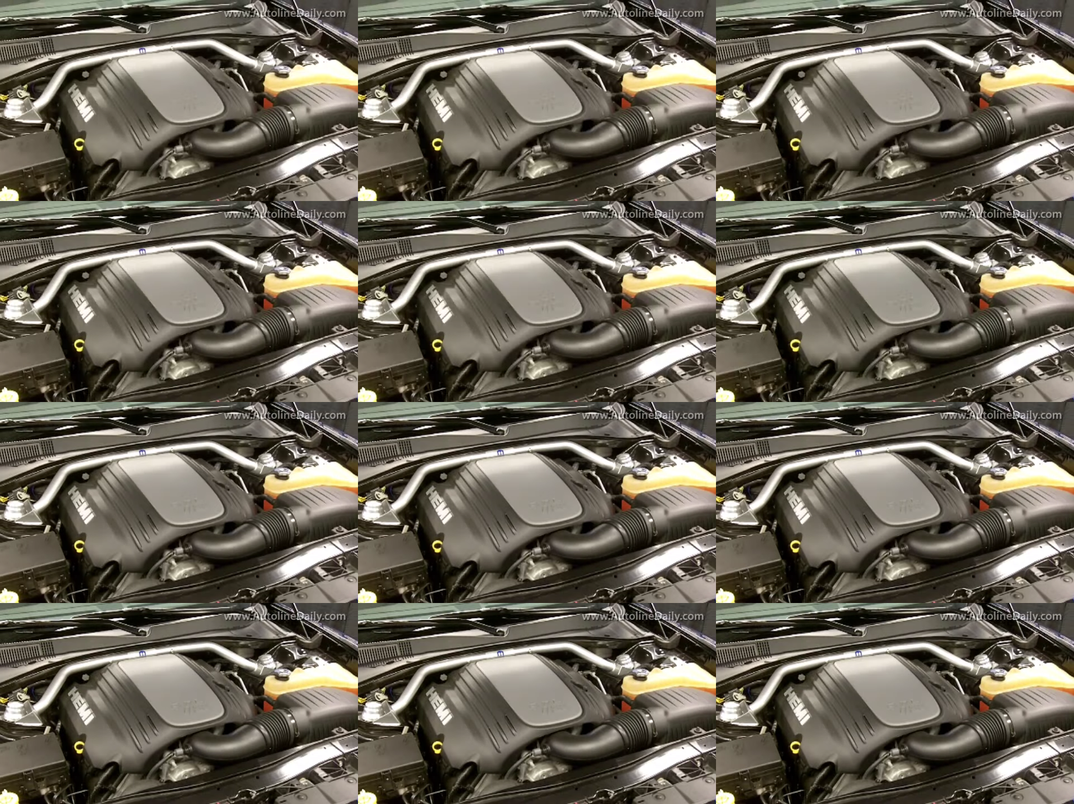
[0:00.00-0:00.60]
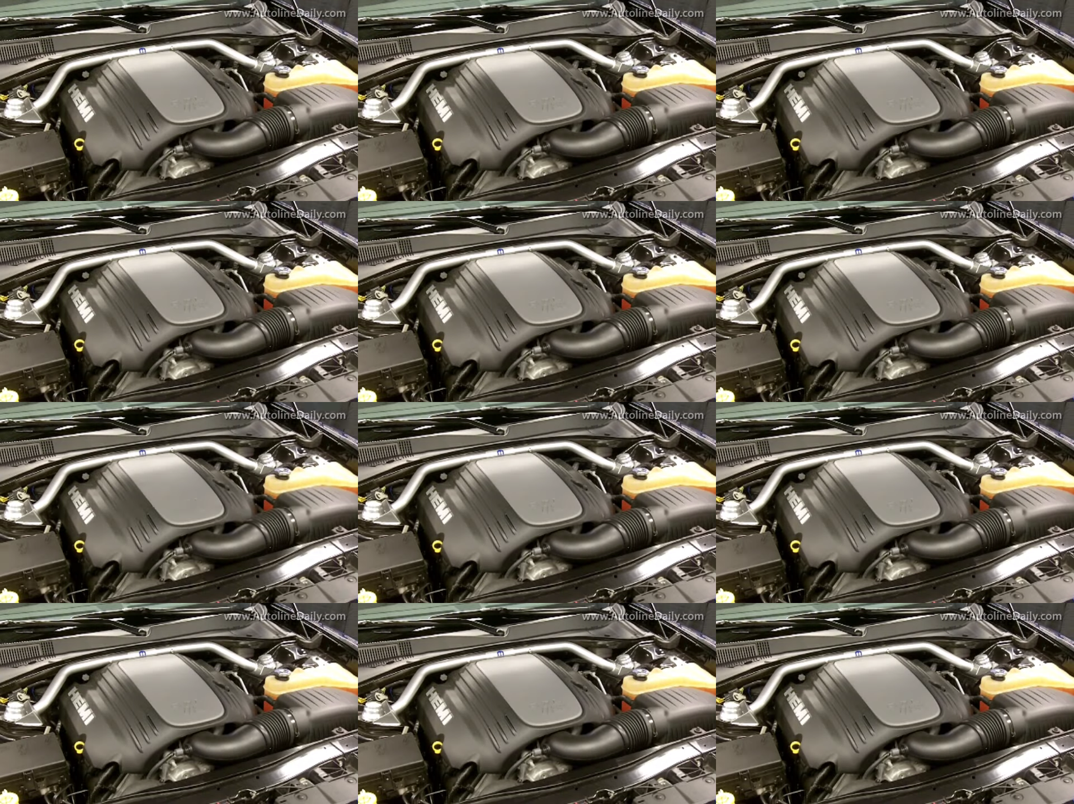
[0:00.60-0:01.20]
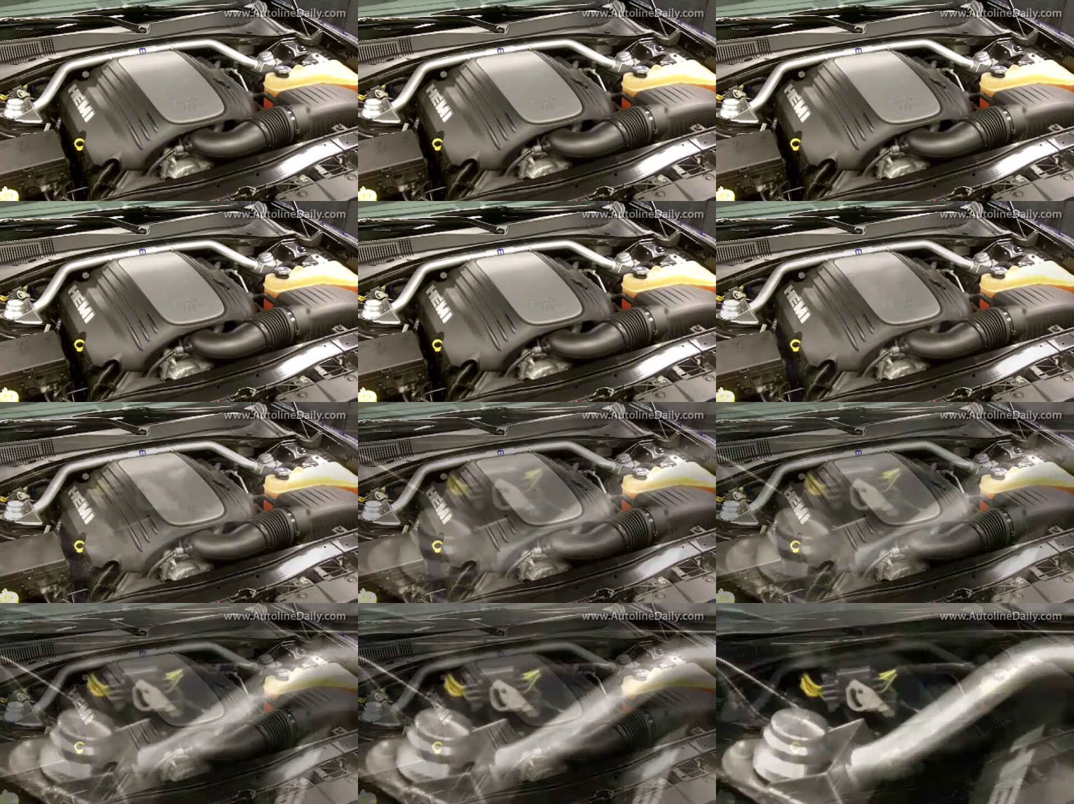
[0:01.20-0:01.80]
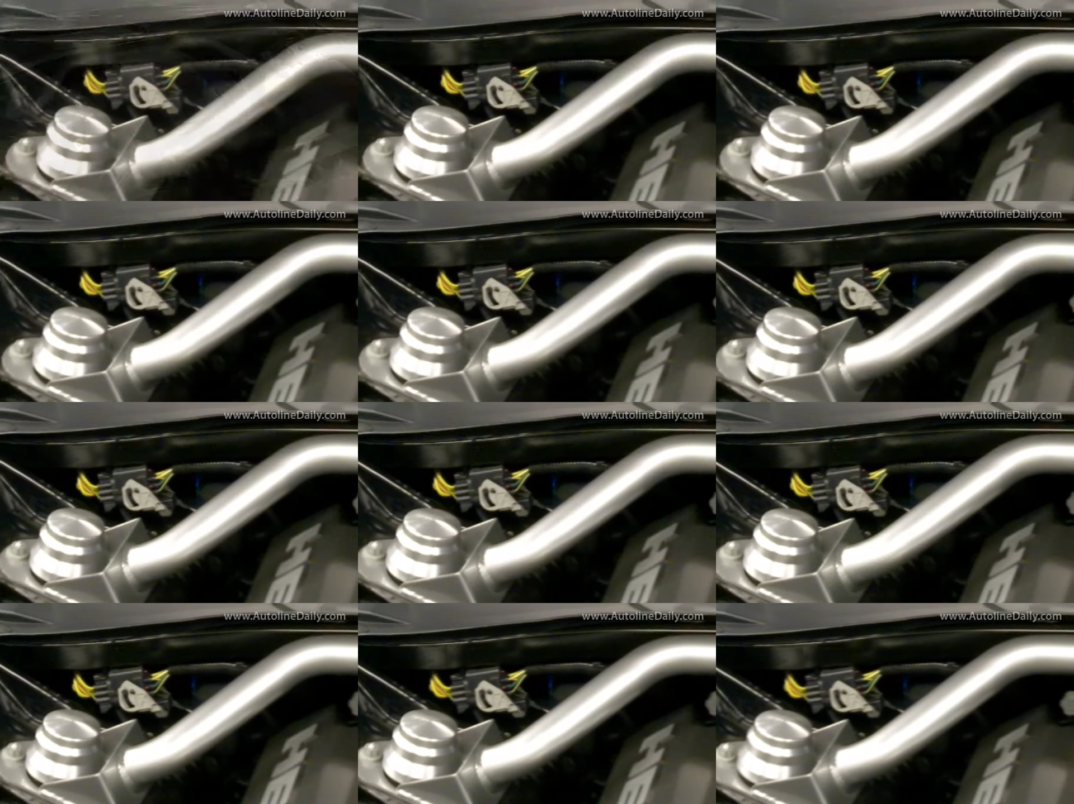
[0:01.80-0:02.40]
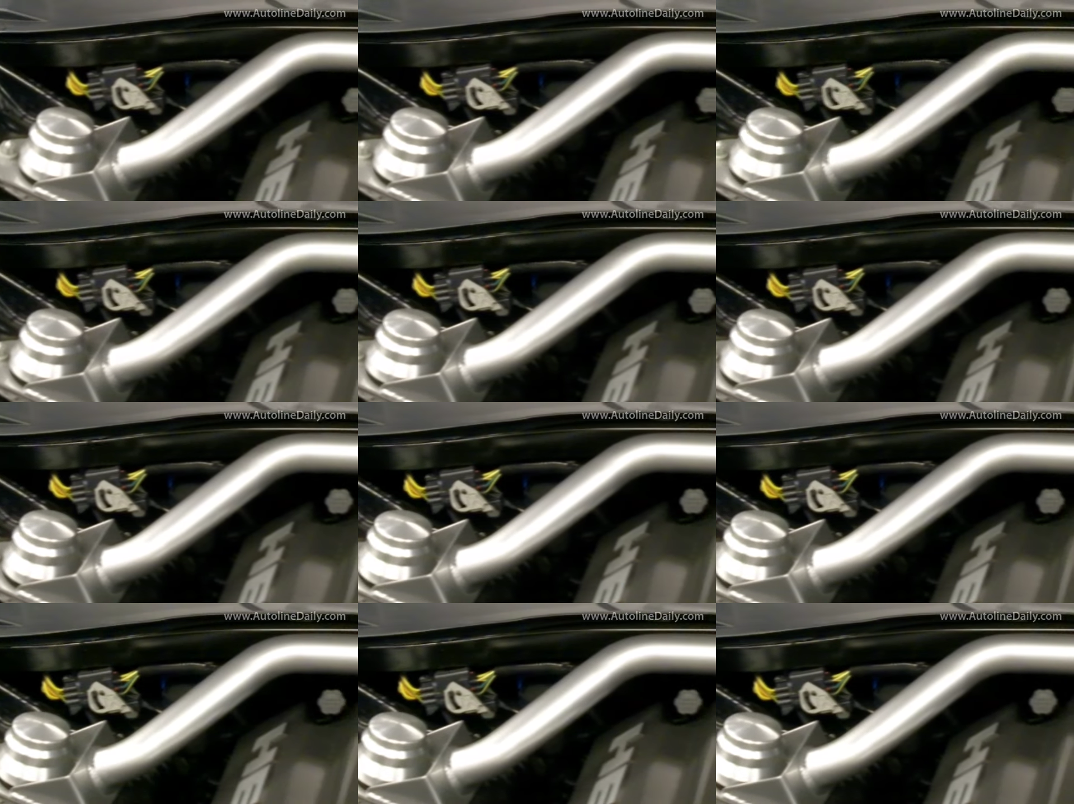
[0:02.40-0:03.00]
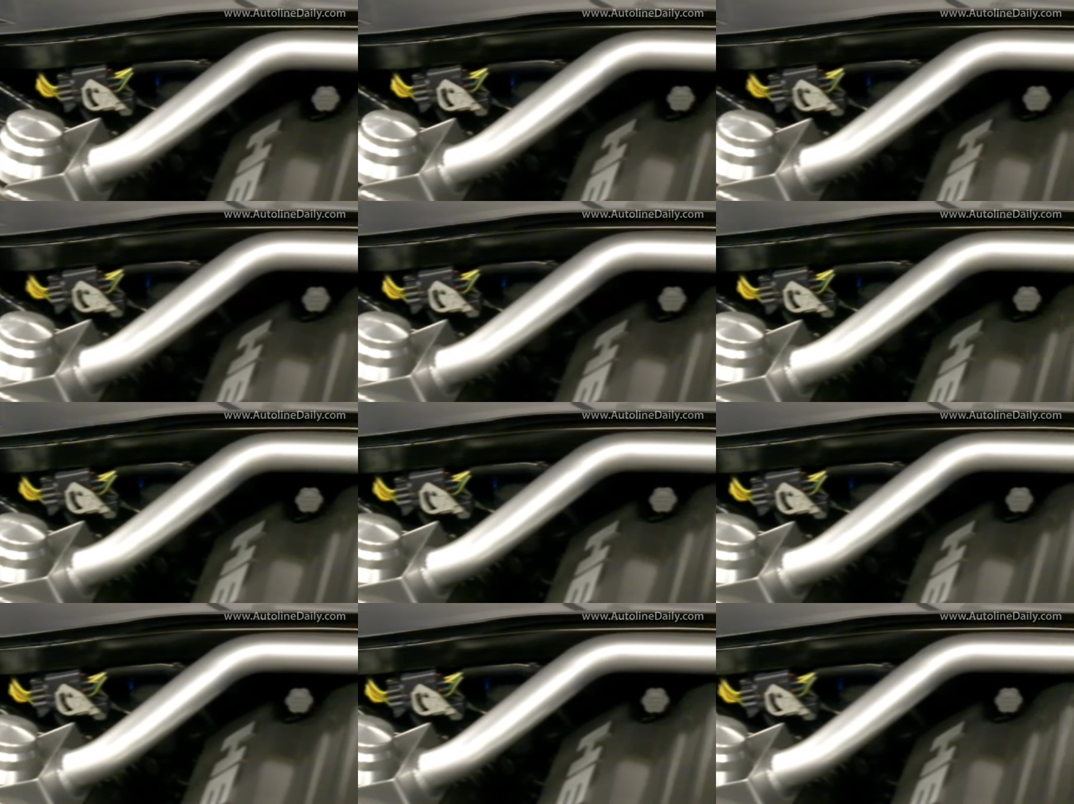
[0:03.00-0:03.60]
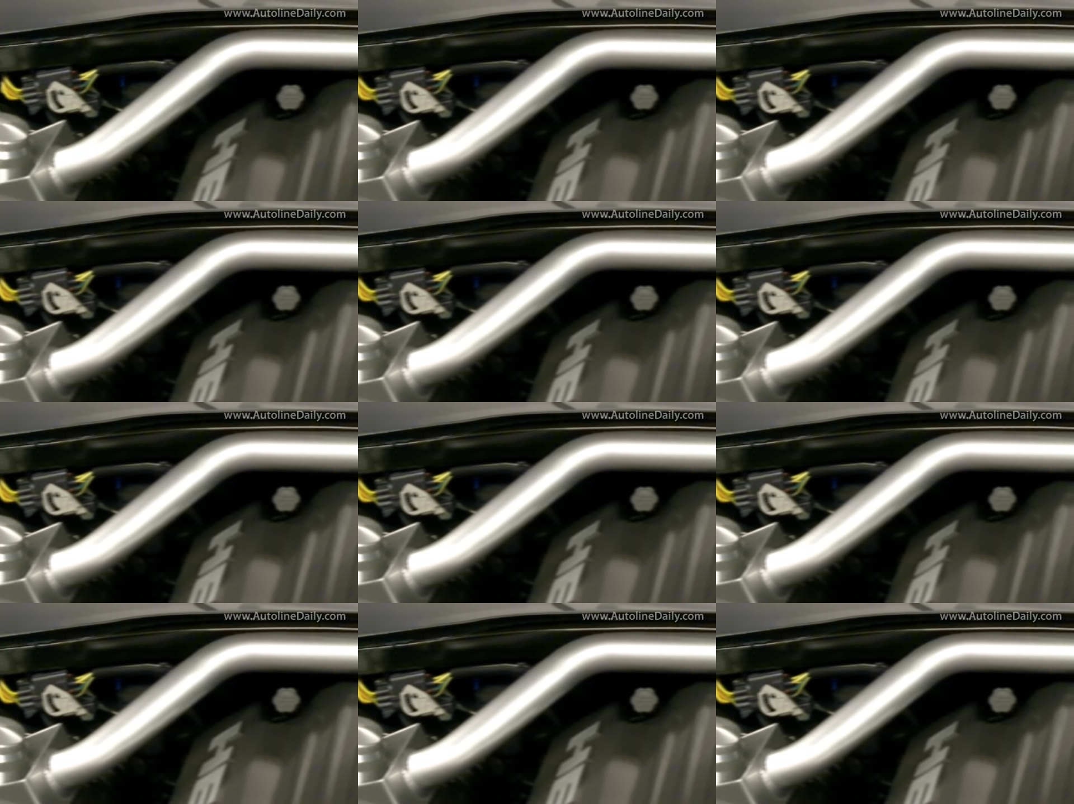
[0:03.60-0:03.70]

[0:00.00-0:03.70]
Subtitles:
(no speaker visible)